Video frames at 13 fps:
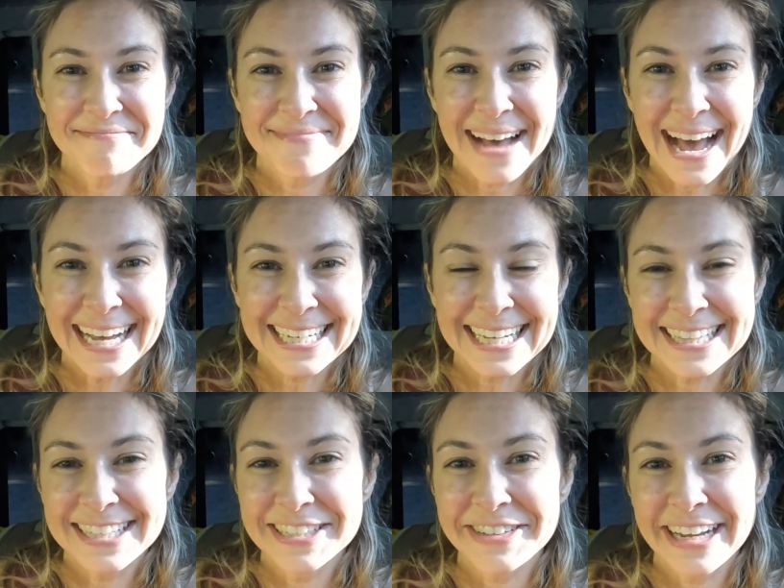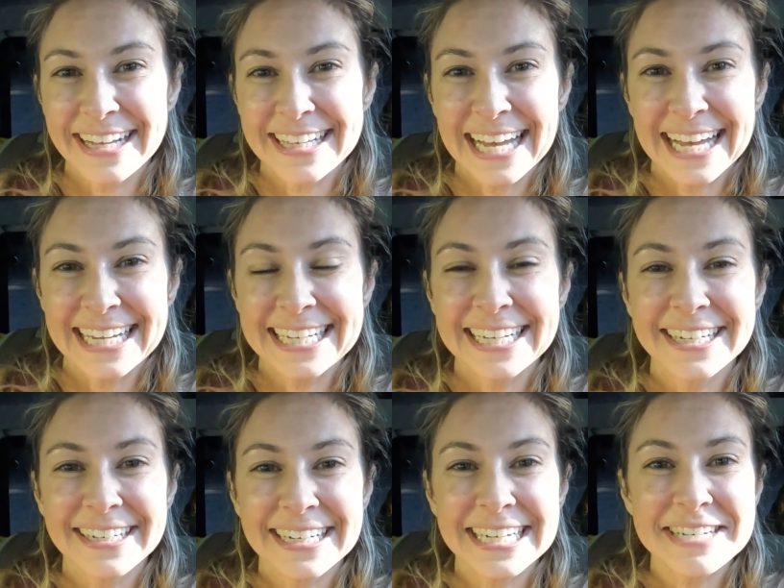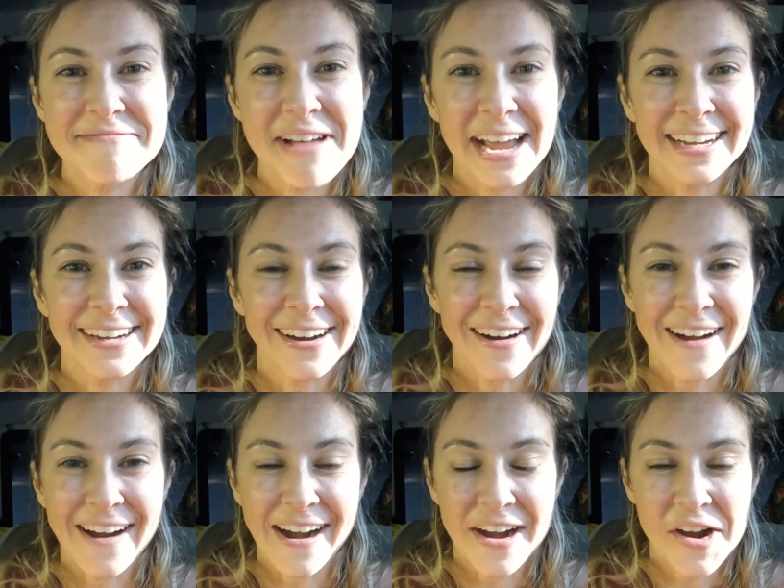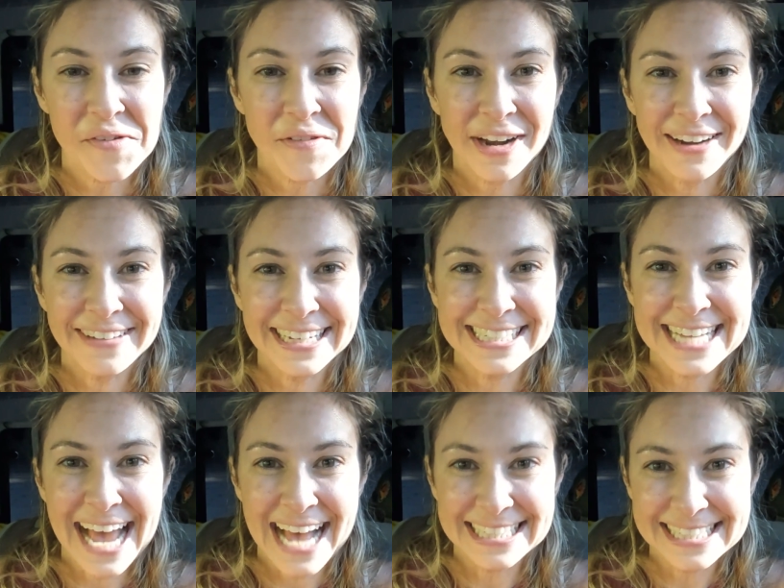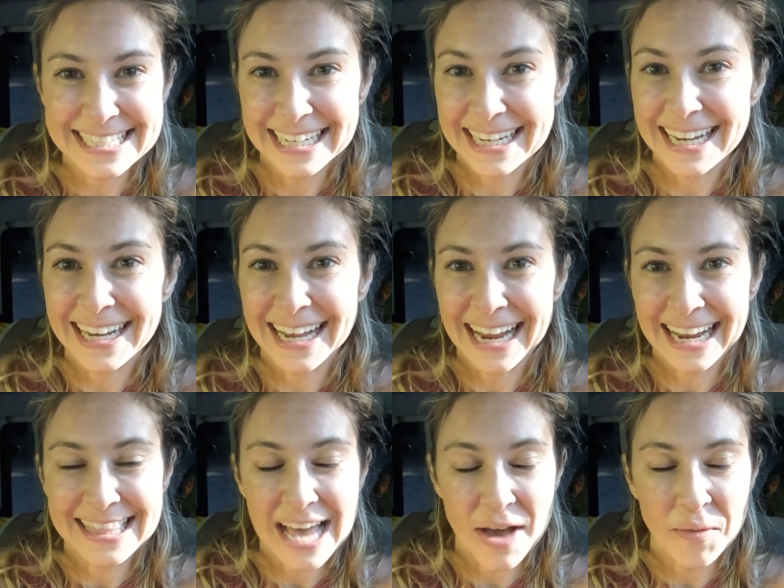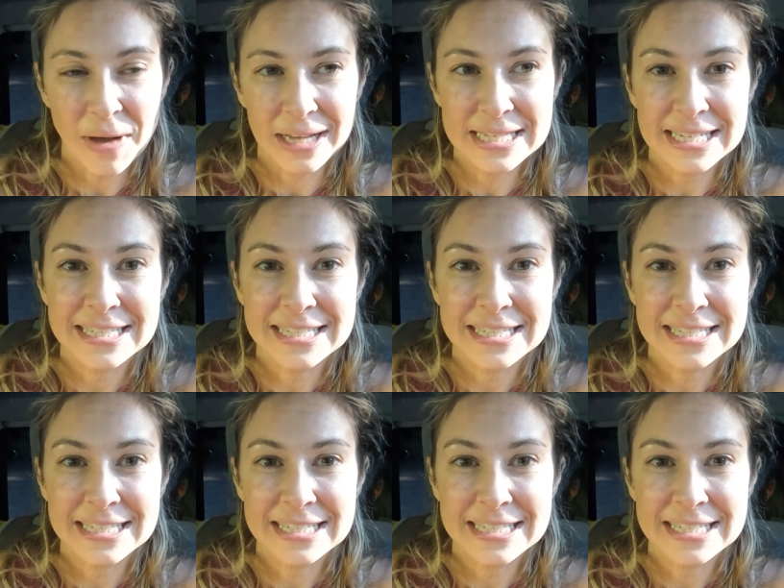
back at the trailhead here in my car. What a fantastic hike that was.